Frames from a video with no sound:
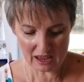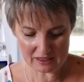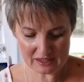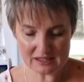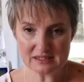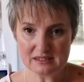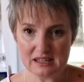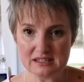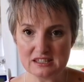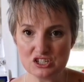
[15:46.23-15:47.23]
And
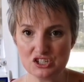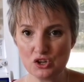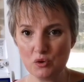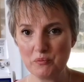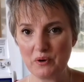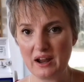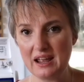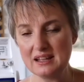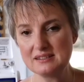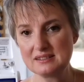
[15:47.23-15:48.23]
this
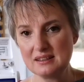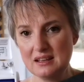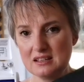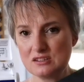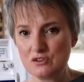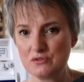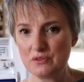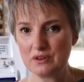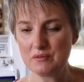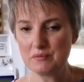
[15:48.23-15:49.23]
chambray, it's sort of
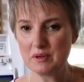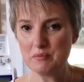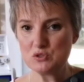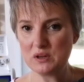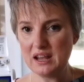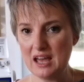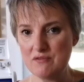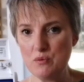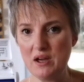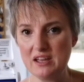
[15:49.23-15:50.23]
in between a
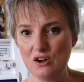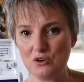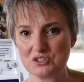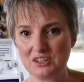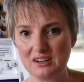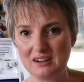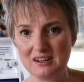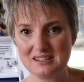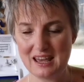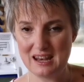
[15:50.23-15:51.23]
heavyweight cotton and
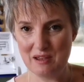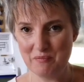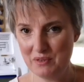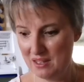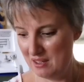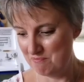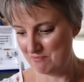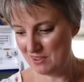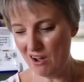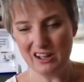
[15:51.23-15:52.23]
a denim,
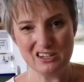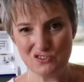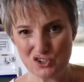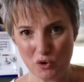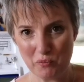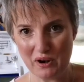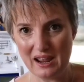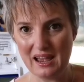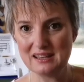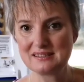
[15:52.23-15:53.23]
kind of
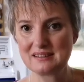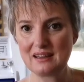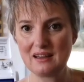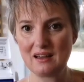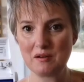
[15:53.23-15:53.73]
chambray-esque.